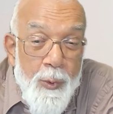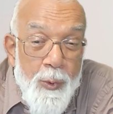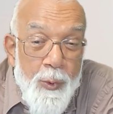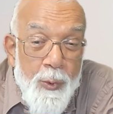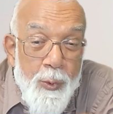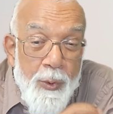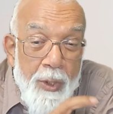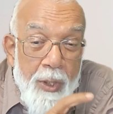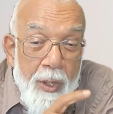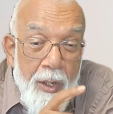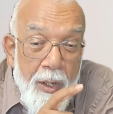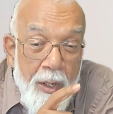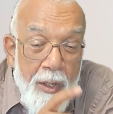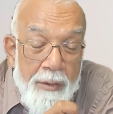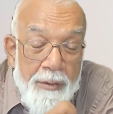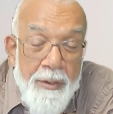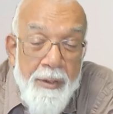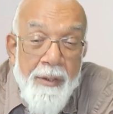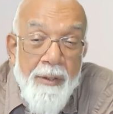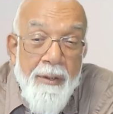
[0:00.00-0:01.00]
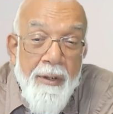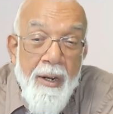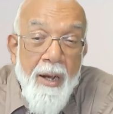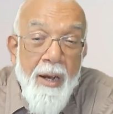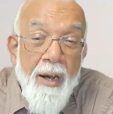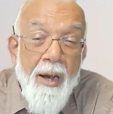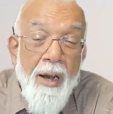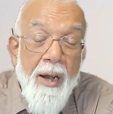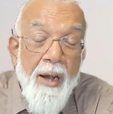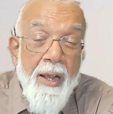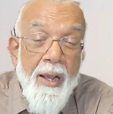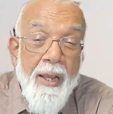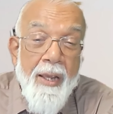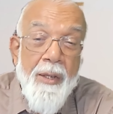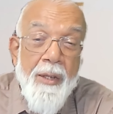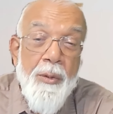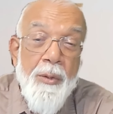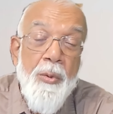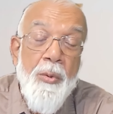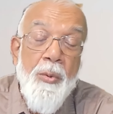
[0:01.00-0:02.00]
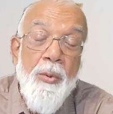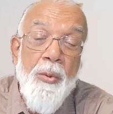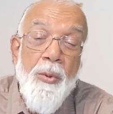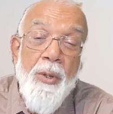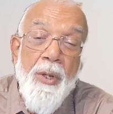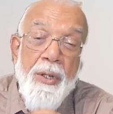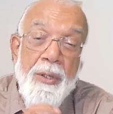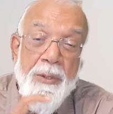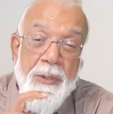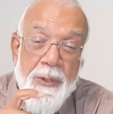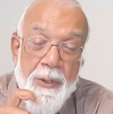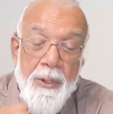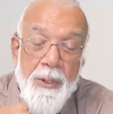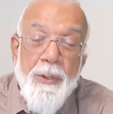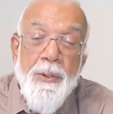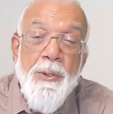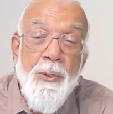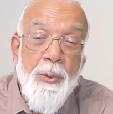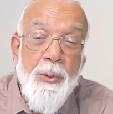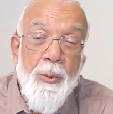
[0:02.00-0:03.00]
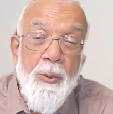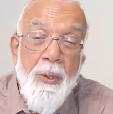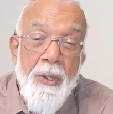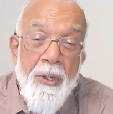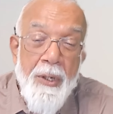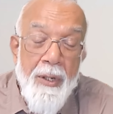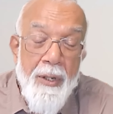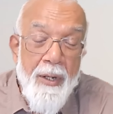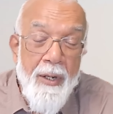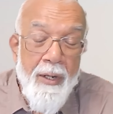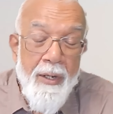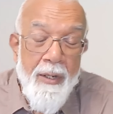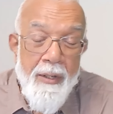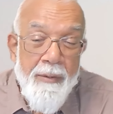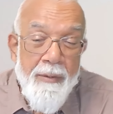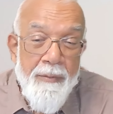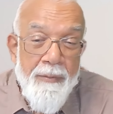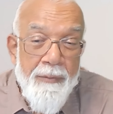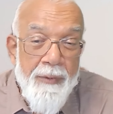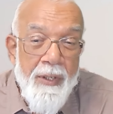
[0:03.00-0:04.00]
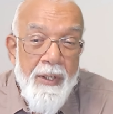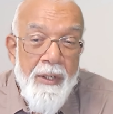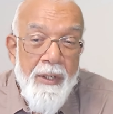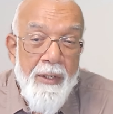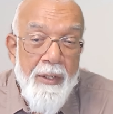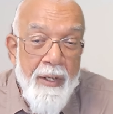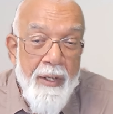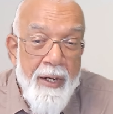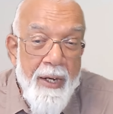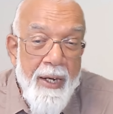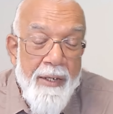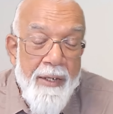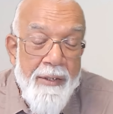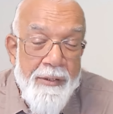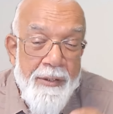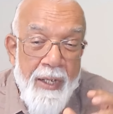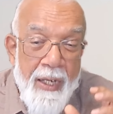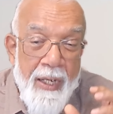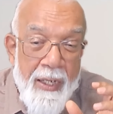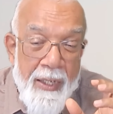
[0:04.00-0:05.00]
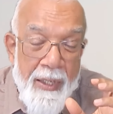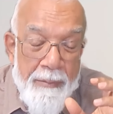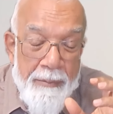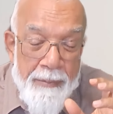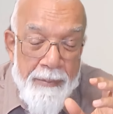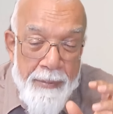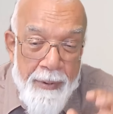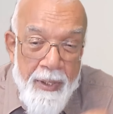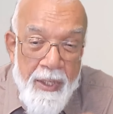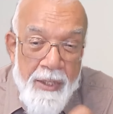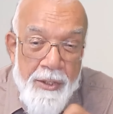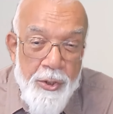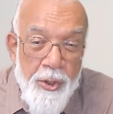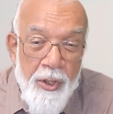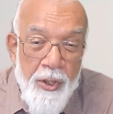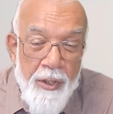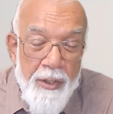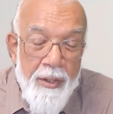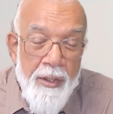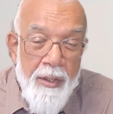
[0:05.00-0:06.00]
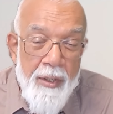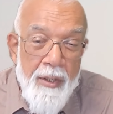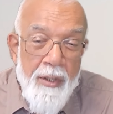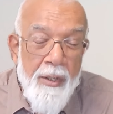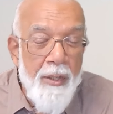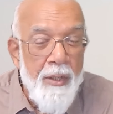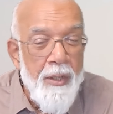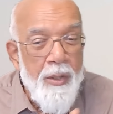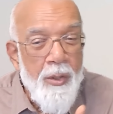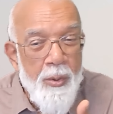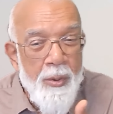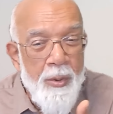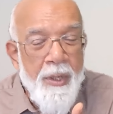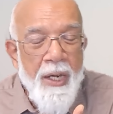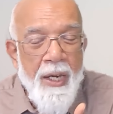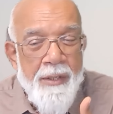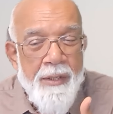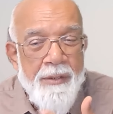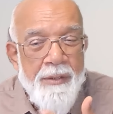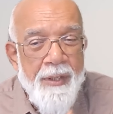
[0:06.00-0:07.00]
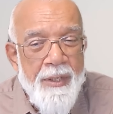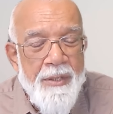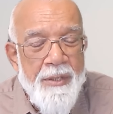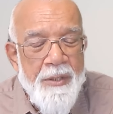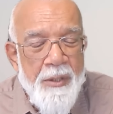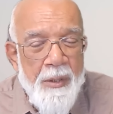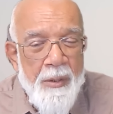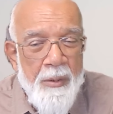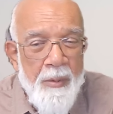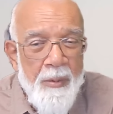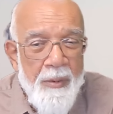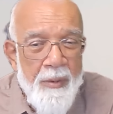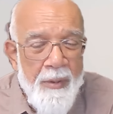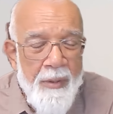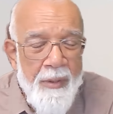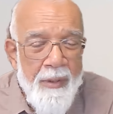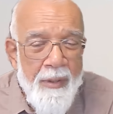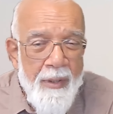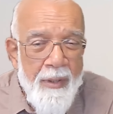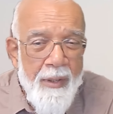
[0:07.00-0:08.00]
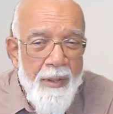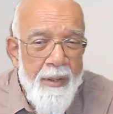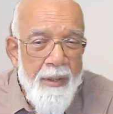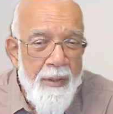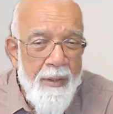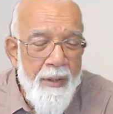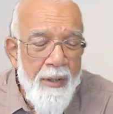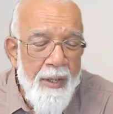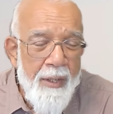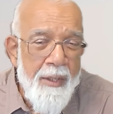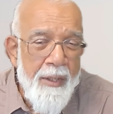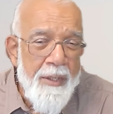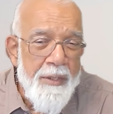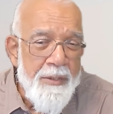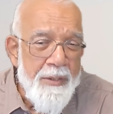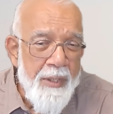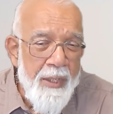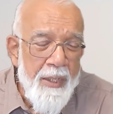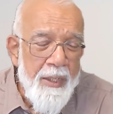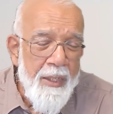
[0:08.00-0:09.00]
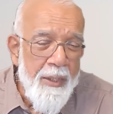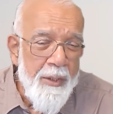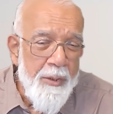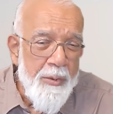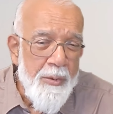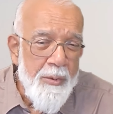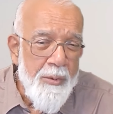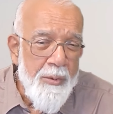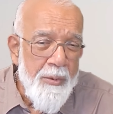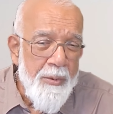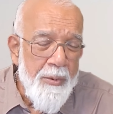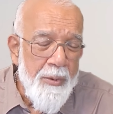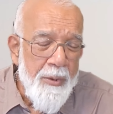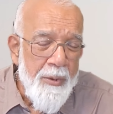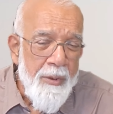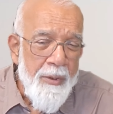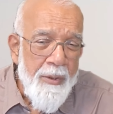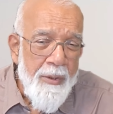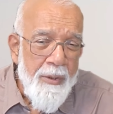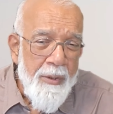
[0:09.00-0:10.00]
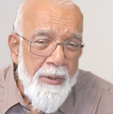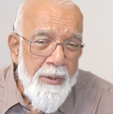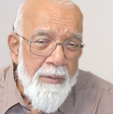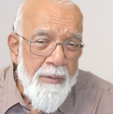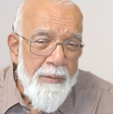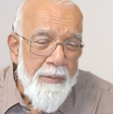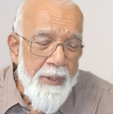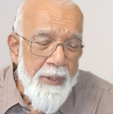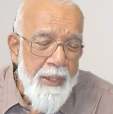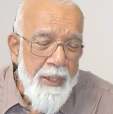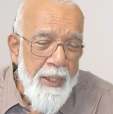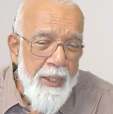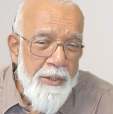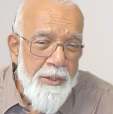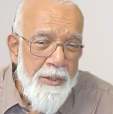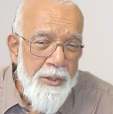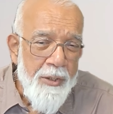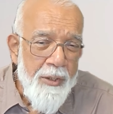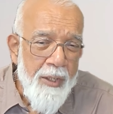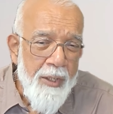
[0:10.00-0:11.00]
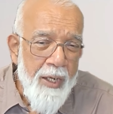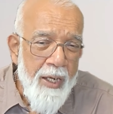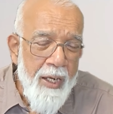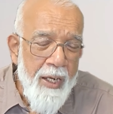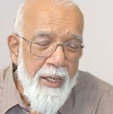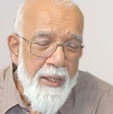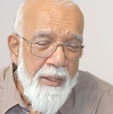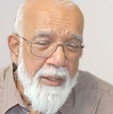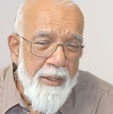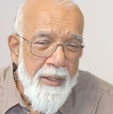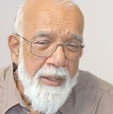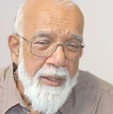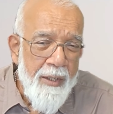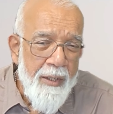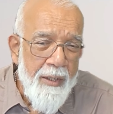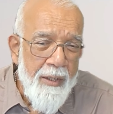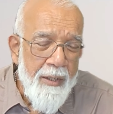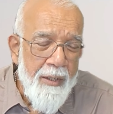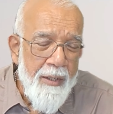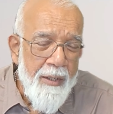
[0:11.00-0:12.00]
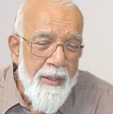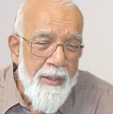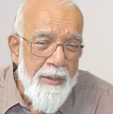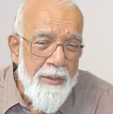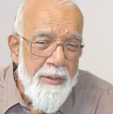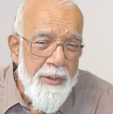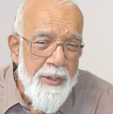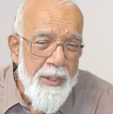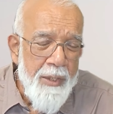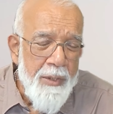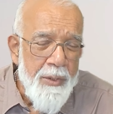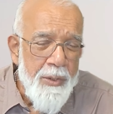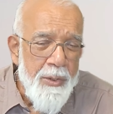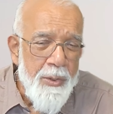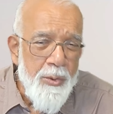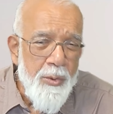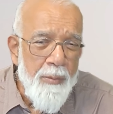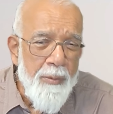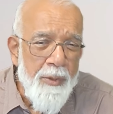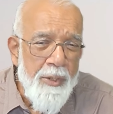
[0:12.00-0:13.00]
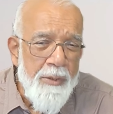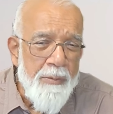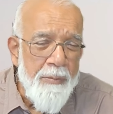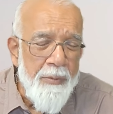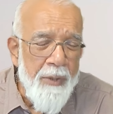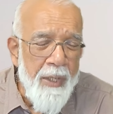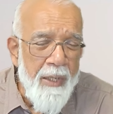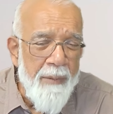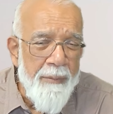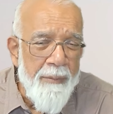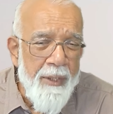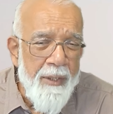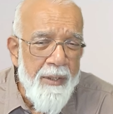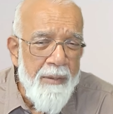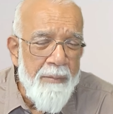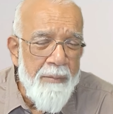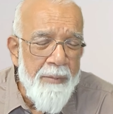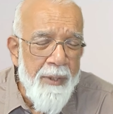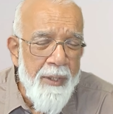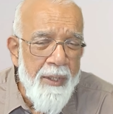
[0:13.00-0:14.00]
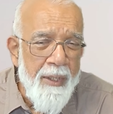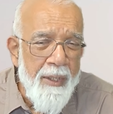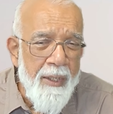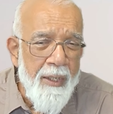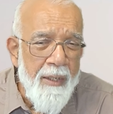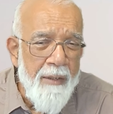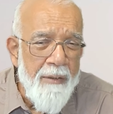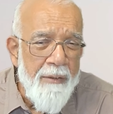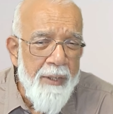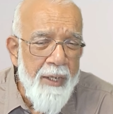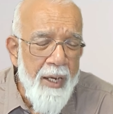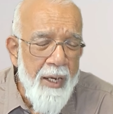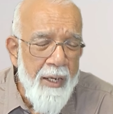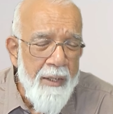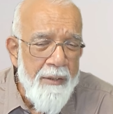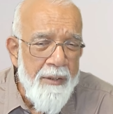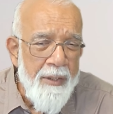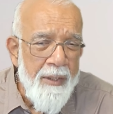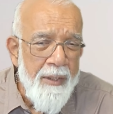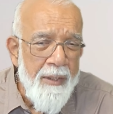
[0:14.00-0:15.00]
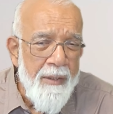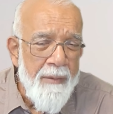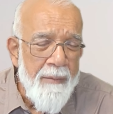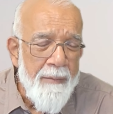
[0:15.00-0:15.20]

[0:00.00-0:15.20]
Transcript: So the other guy who listens to her will get an impression look at this, you know, her honey is taking to vacation and uh, she is so much blaming, complaining, and reacting.